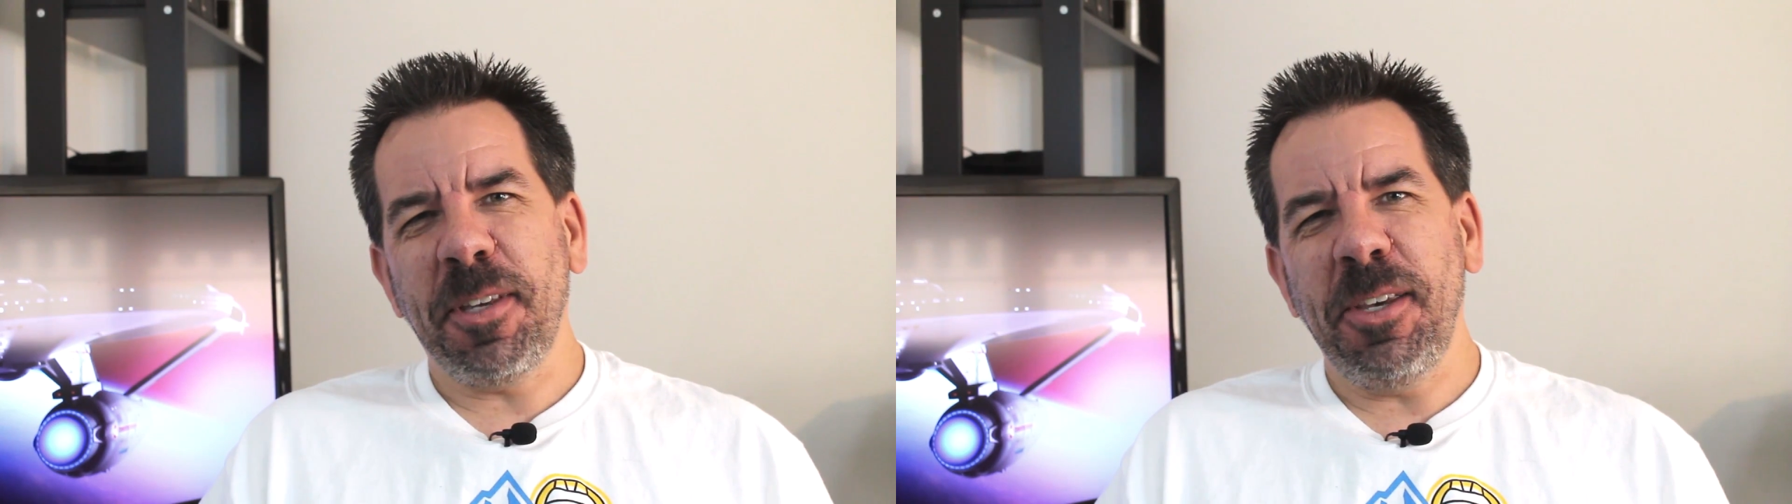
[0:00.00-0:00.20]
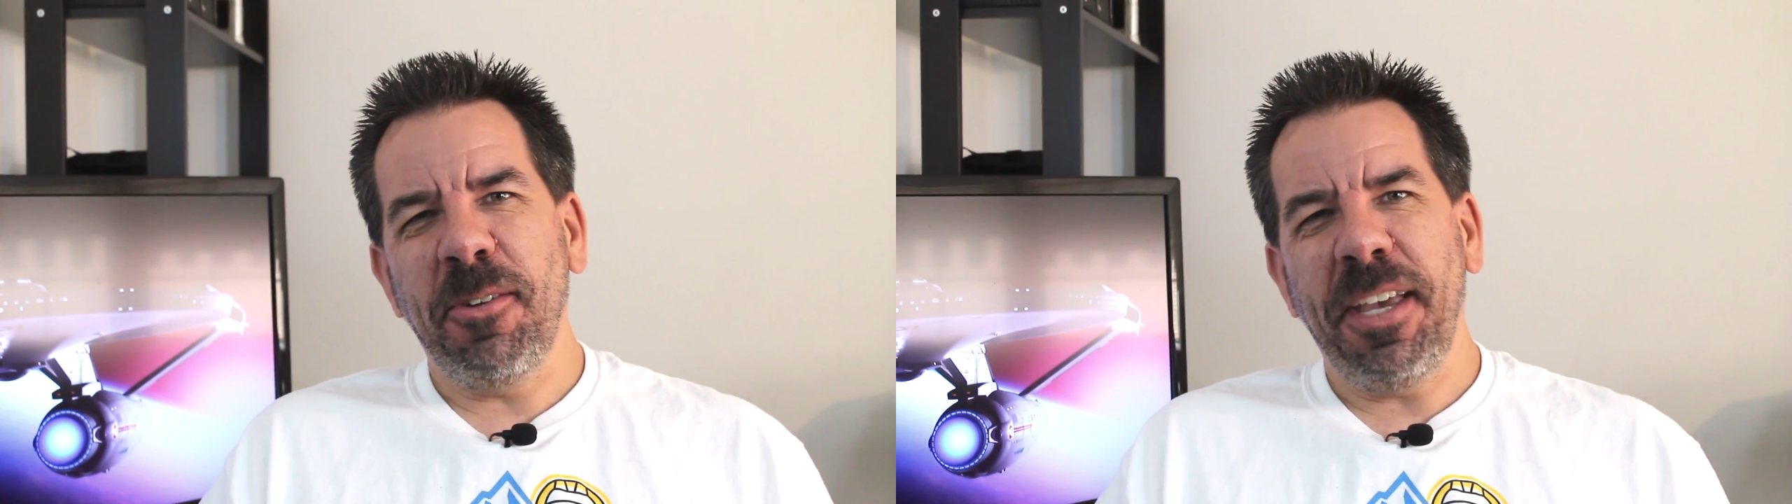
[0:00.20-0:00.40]

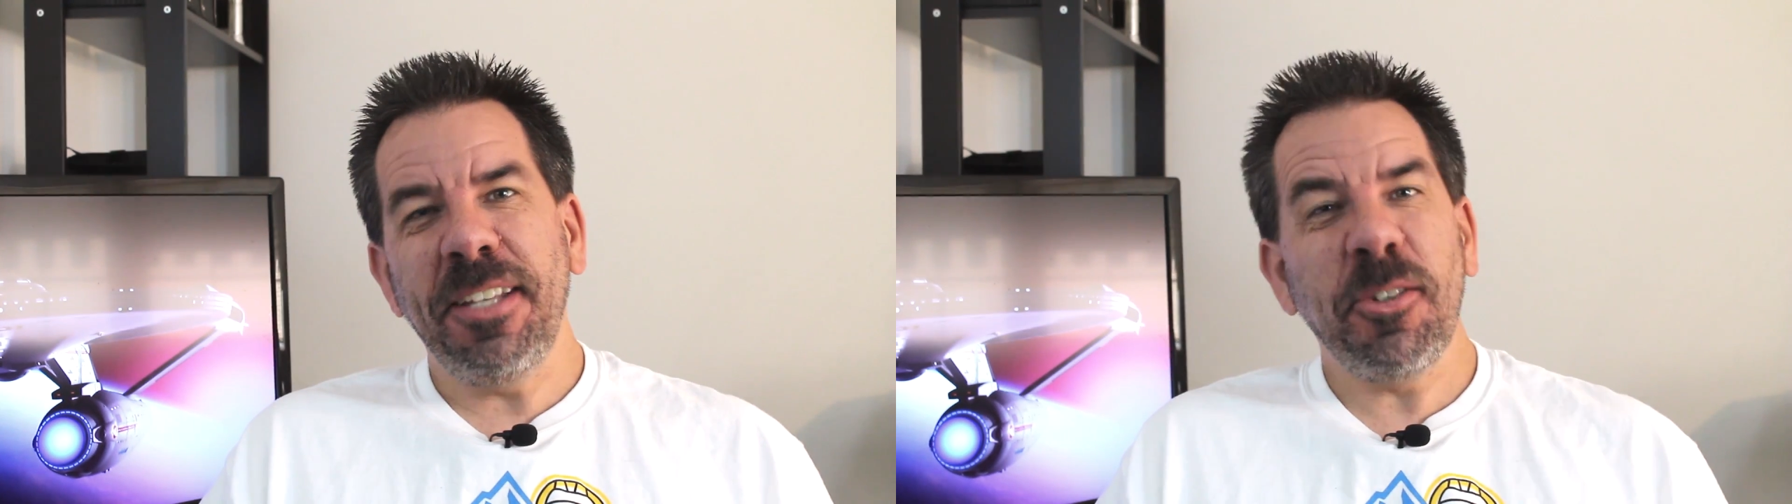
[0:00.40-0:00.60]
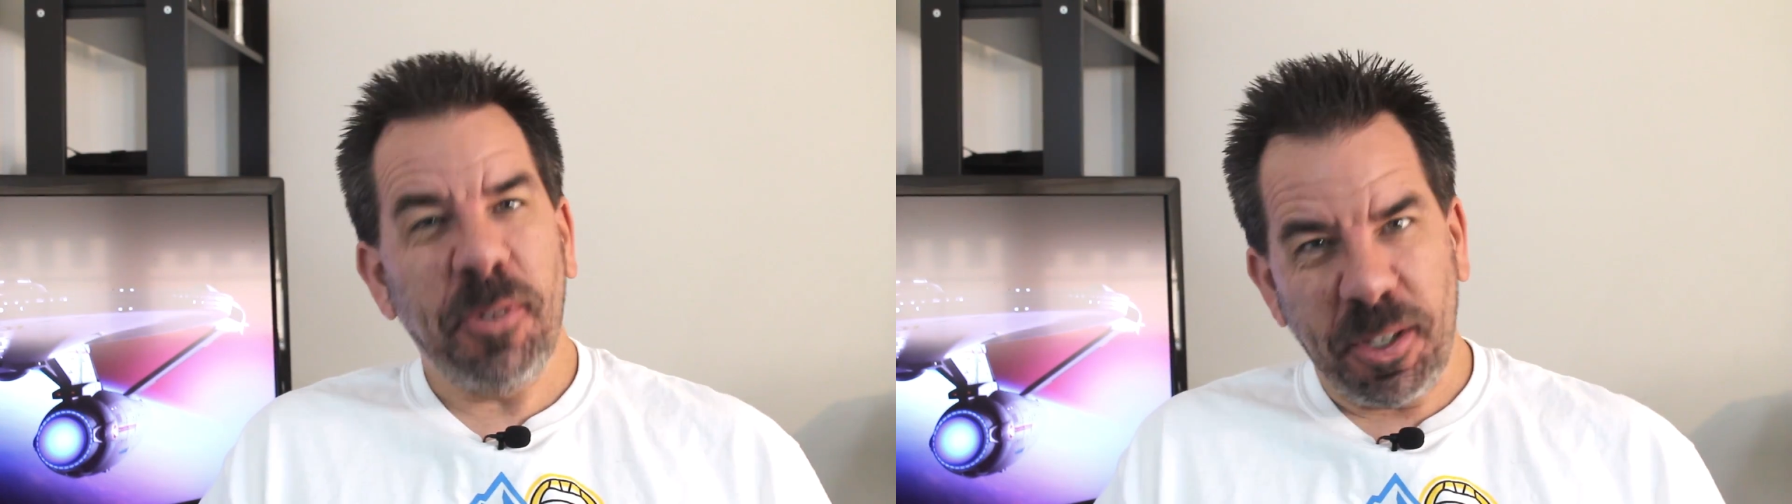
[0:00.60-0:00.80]

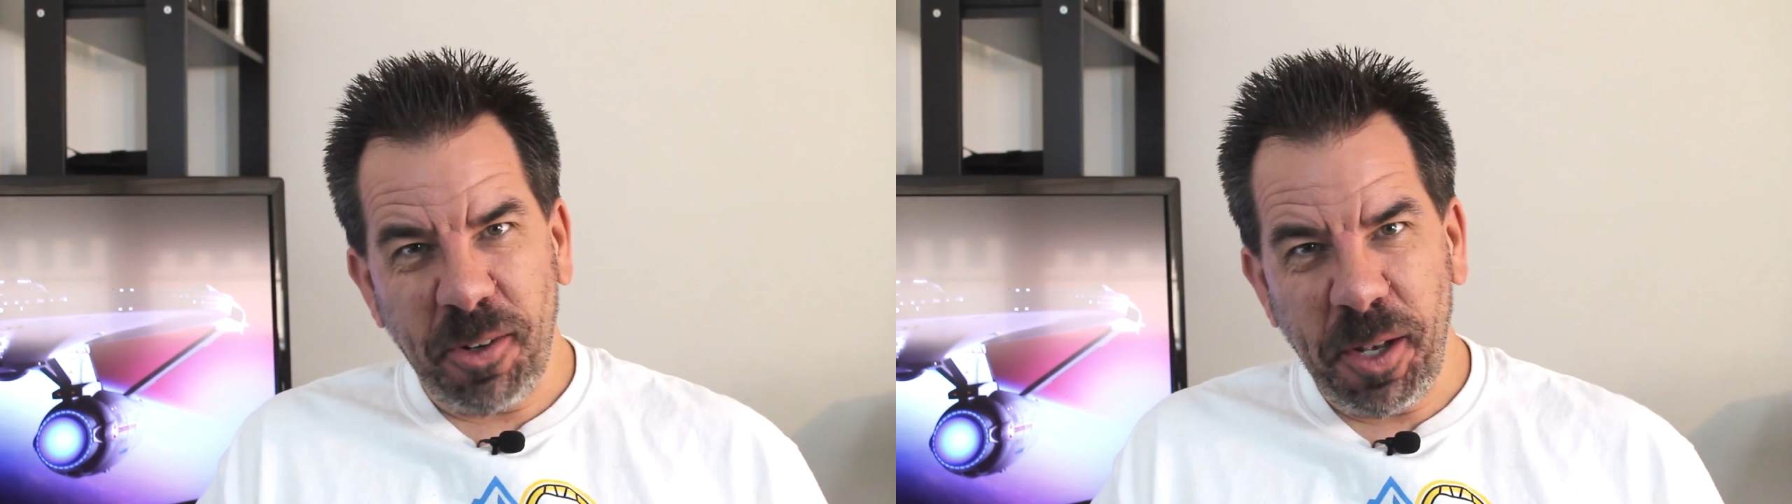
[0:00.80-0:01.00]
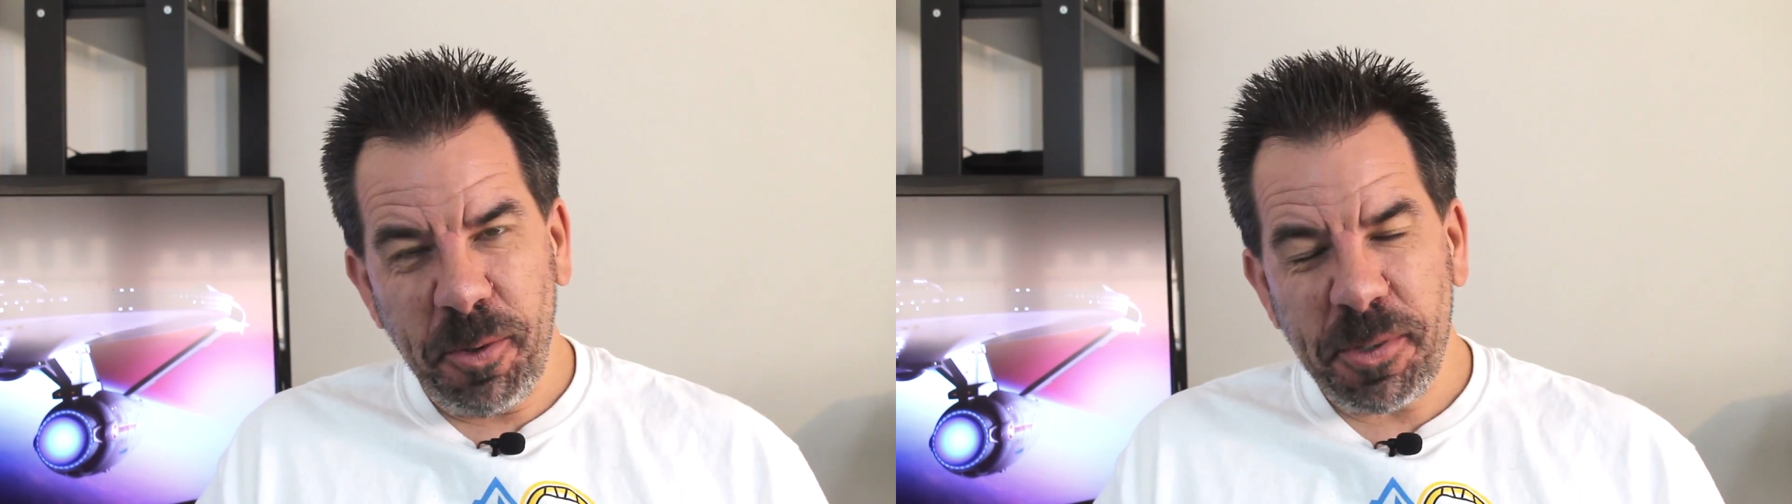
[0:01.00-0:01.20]
Q&A to a
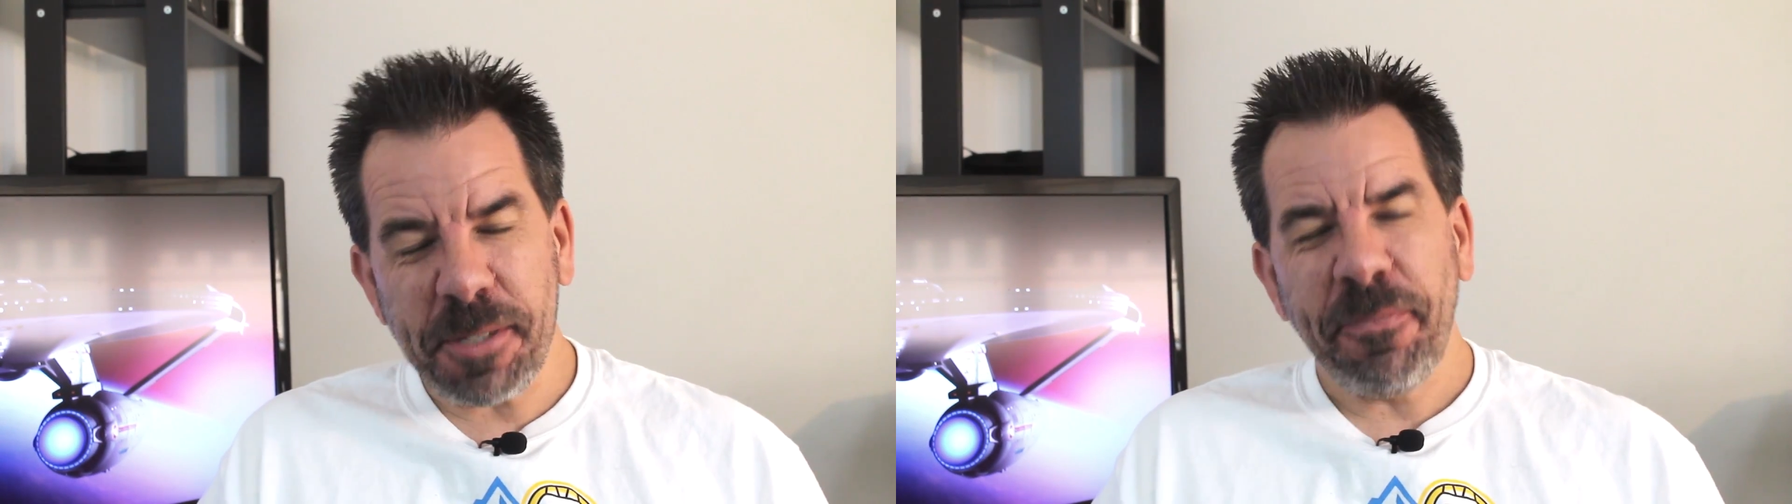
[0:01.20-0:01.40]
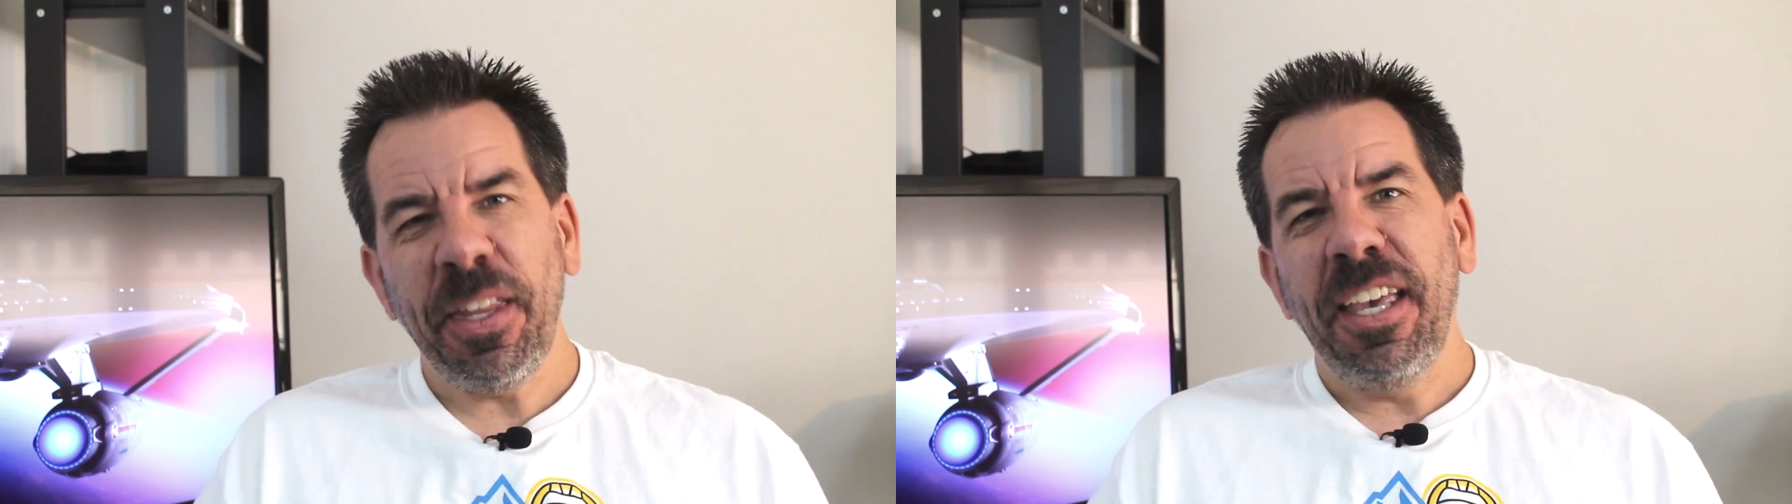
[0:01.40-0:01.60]
close.